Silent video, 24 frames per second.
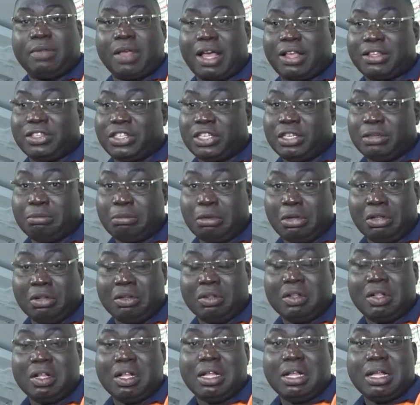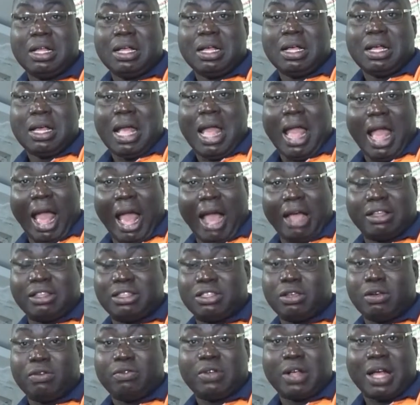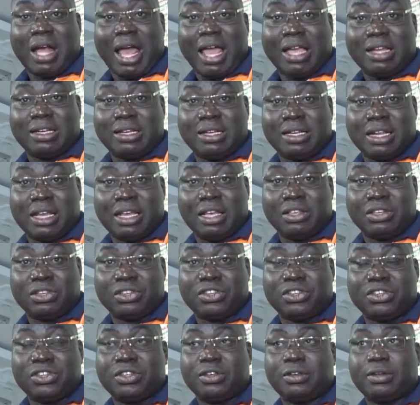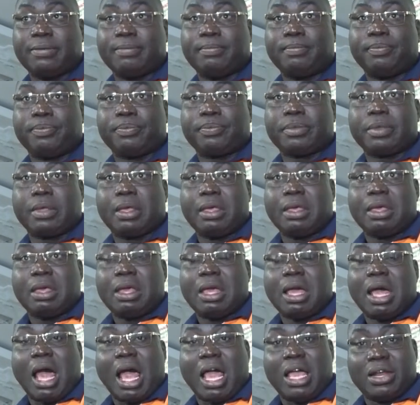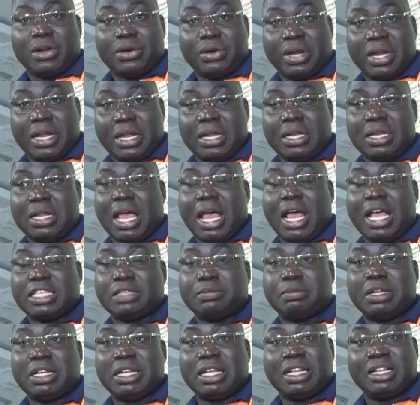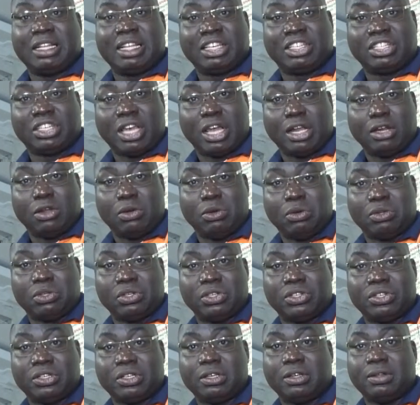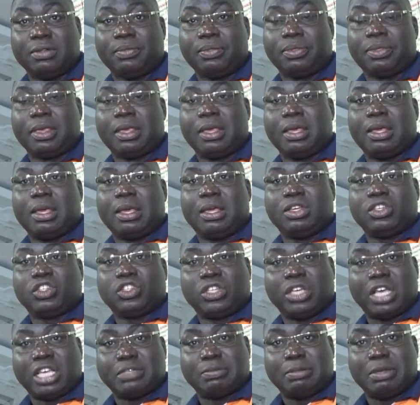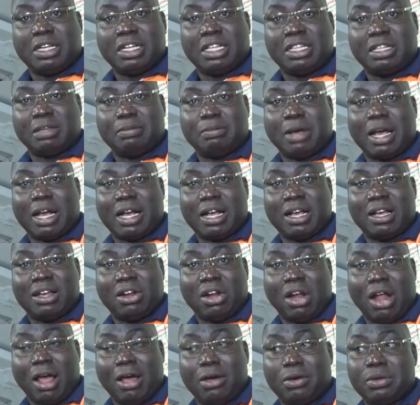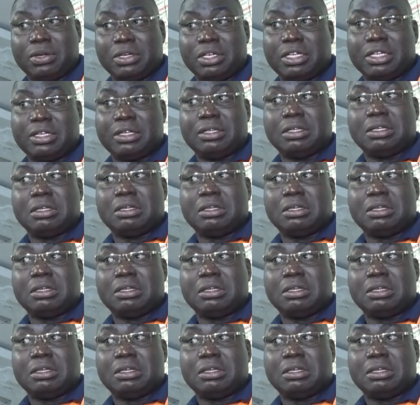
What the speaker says: her symbol, acts of kindness. Irene has been in the shadows. She has been in the background